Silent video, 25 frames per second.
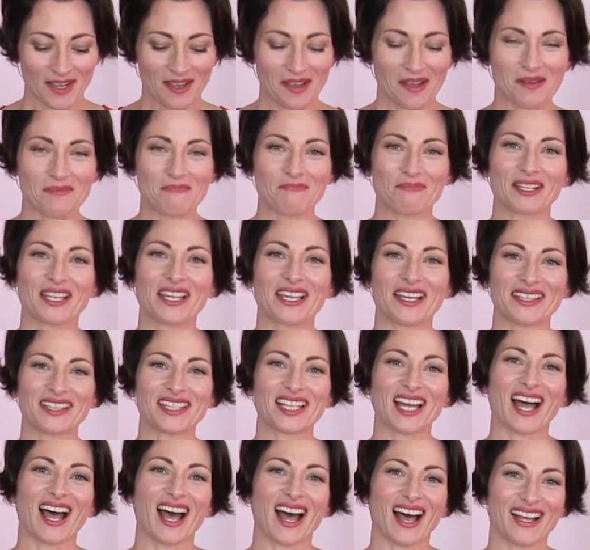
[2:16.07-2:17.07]
Um, but get
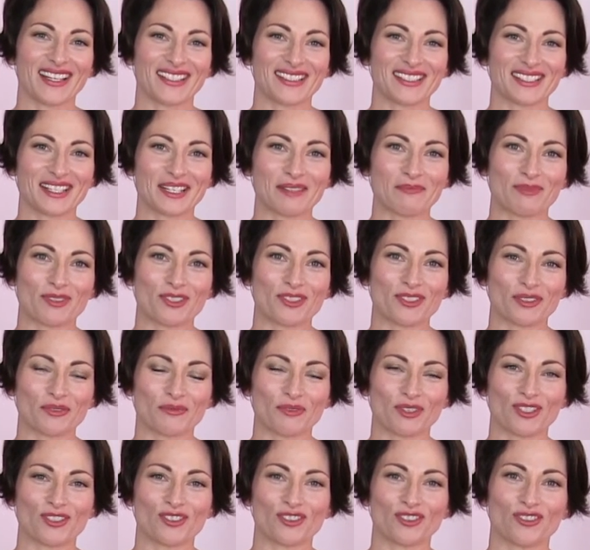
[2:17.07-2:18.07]
the high temperature
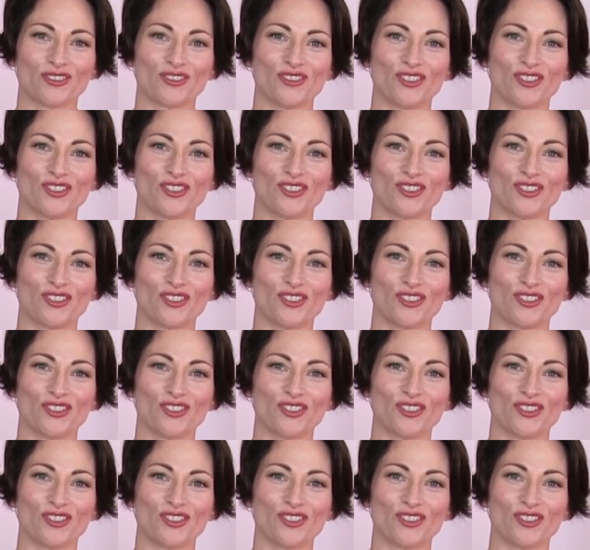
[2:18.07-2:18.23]
one so